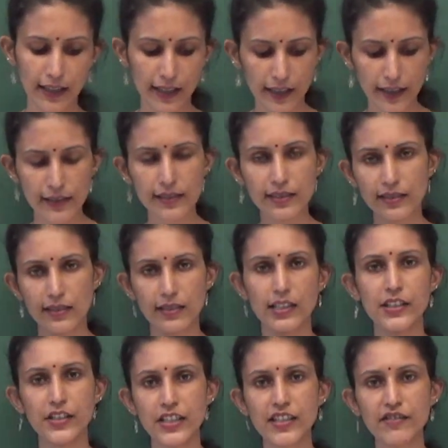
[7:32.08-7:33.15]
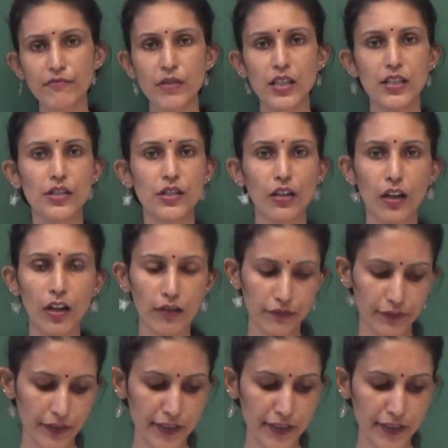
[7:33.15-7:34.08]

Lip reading: is achievement of